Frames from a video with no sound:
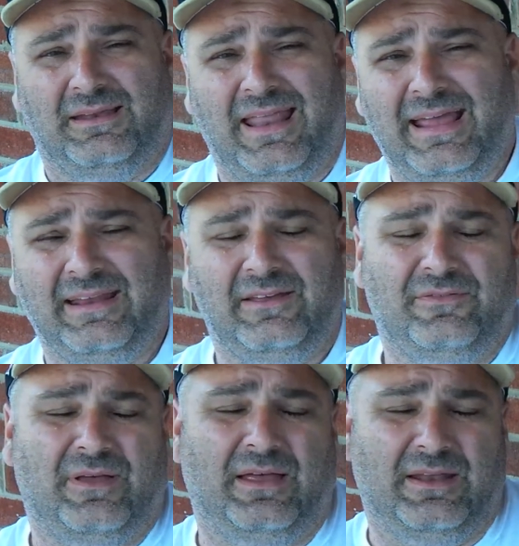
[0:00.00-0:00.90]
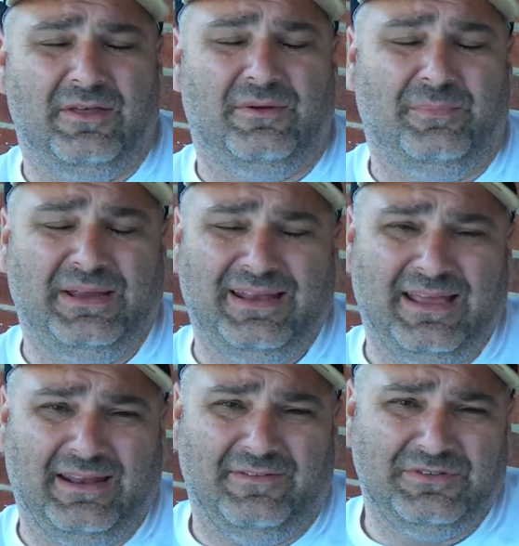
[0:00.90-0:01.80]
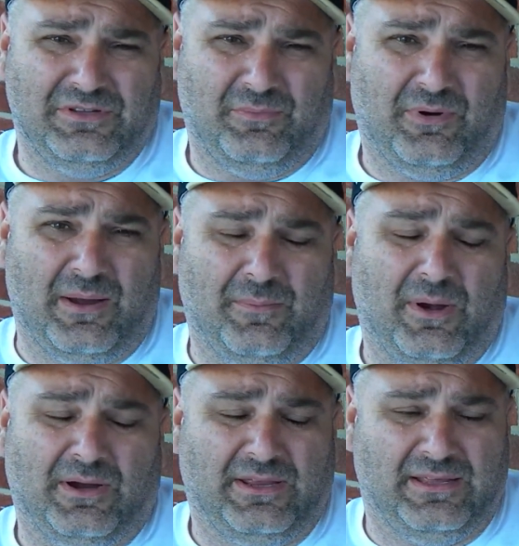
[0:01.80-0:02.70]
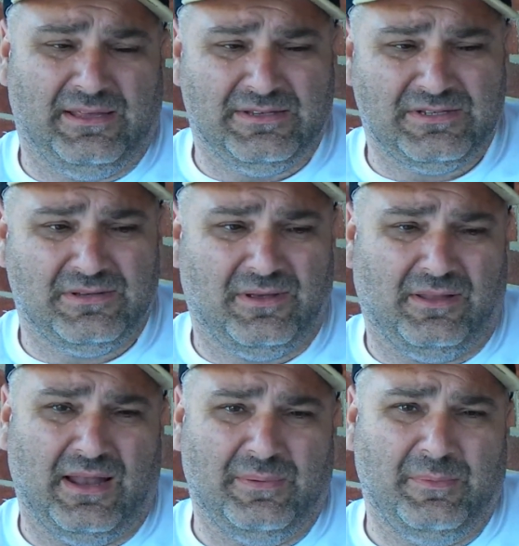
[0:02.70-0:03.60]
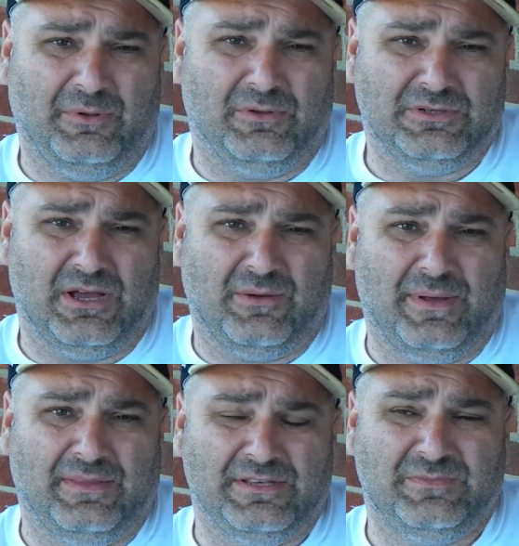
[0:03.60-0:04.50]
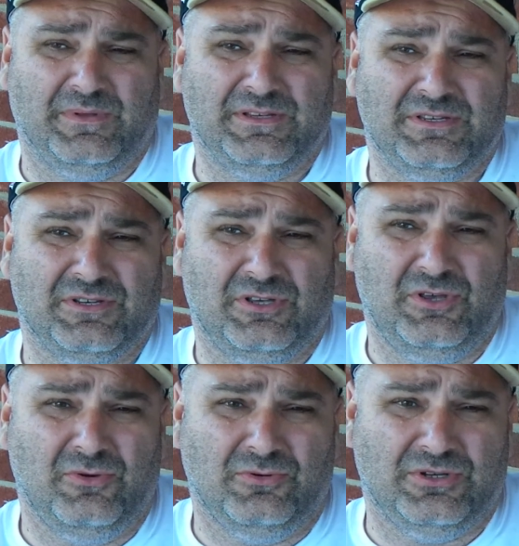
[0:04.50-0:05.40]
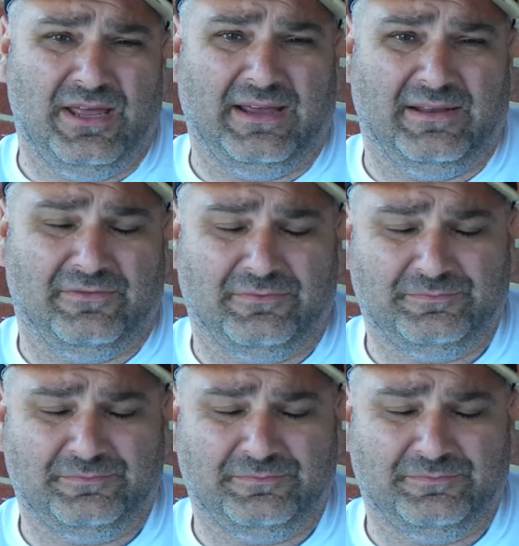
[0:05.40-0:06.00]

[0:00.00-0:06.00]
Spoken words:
Negative, another big negative to the prime market is, a lot of people don't talk about this, but this is a huge negative.